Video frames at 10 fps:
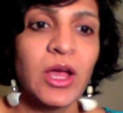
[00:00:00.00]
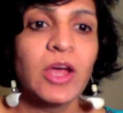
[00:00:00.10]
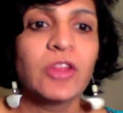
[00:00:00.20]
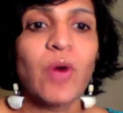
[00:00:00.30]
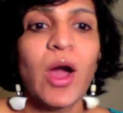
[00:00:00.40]

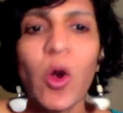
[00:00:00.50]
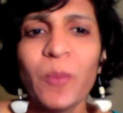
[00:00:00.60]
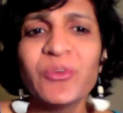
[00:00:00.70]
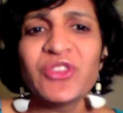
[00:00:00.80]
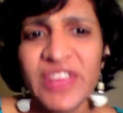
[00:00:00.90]
So I hope
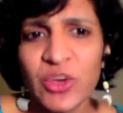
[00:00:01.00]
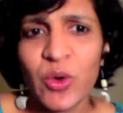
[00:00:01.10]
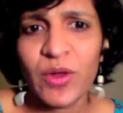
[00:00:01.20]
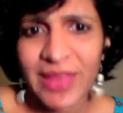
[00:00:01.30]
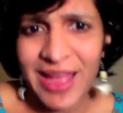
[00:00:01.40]
to see you
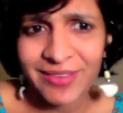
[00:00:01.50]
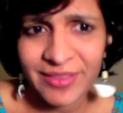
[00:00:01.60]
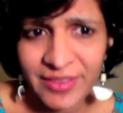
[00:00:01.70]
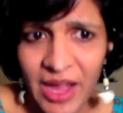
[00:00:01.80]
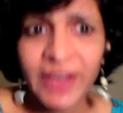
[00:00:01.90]
on the other
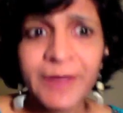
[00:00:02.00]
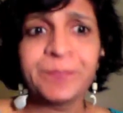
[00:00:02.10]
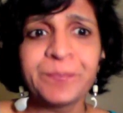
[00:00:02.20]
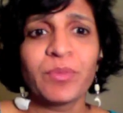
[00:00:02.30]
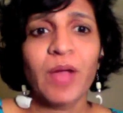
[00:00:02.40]
side.
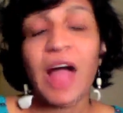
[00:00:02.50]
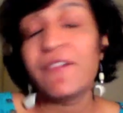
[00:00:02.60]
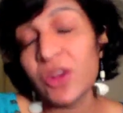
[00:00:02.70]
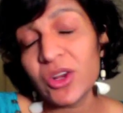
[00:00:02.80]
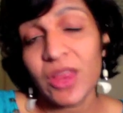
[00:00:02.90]
I have
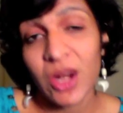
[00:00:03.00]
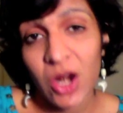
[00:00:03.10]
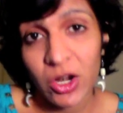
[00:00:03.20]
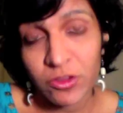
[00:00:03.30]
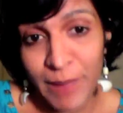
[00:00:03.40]
lots and
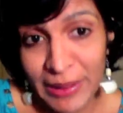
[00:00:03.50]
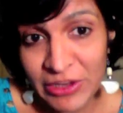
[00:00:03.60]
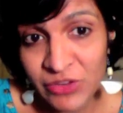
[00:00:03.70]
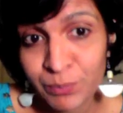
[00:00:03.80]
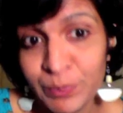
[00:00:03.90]
lots of
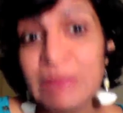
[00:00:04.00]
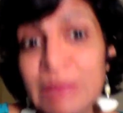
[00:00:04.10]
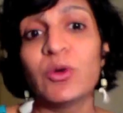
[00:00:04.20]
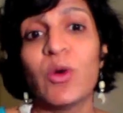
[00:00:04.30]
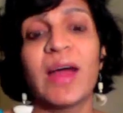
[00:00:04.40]
people
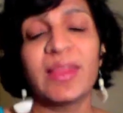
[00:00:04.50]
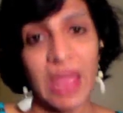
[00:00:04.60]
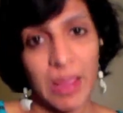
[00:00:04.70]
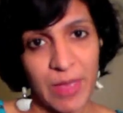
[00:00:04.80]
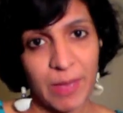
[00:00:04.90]
who are
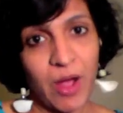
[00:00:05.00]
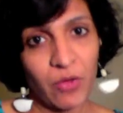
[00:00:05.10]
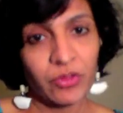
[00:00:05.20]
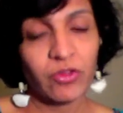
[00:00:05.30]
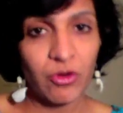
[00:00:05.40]
asking me about
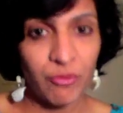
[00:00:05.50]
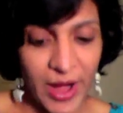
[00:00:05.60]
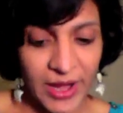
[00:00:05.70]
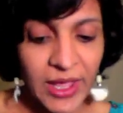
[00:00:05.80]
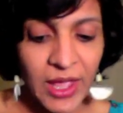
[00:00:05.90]
this
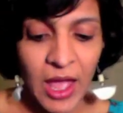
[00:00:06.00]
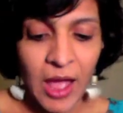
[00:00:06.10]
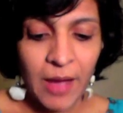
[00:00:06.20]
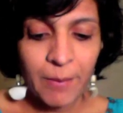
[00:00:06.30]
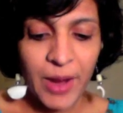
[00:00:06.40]
already,
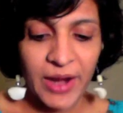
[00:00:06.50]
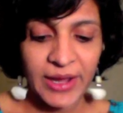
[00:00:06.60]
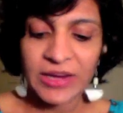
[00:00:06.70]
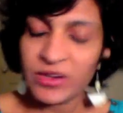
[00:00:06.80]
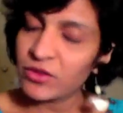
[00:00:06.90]
but
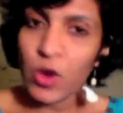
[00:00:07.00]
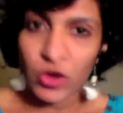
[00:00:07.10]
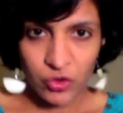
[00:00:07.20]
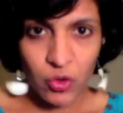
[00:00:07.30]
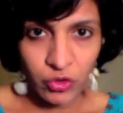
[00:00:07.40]
it is going to
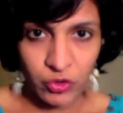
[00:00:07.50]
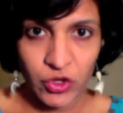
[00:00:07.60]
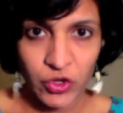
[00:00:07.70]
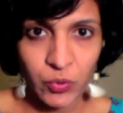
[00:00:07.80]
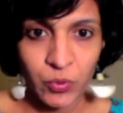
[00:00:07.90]
go through you.